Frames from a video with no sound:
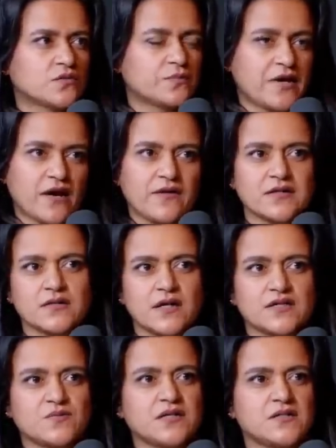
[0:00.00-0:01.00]
or parental
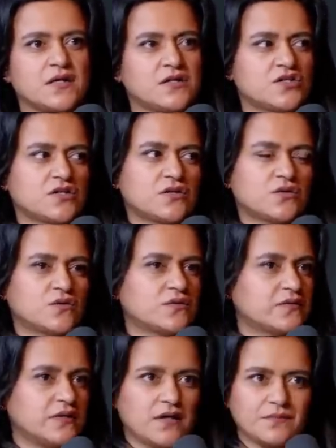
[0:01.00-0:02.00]
expectation
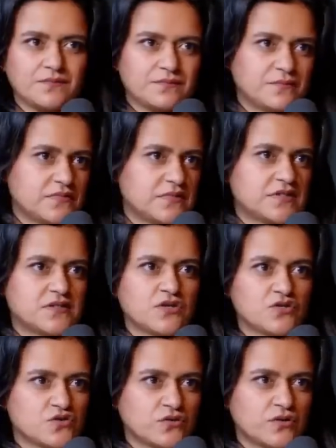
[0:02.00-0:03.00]
or, you know,
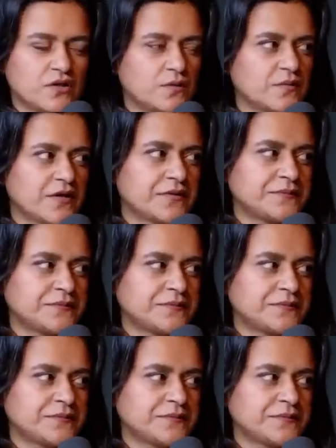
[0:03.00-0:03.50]
social group,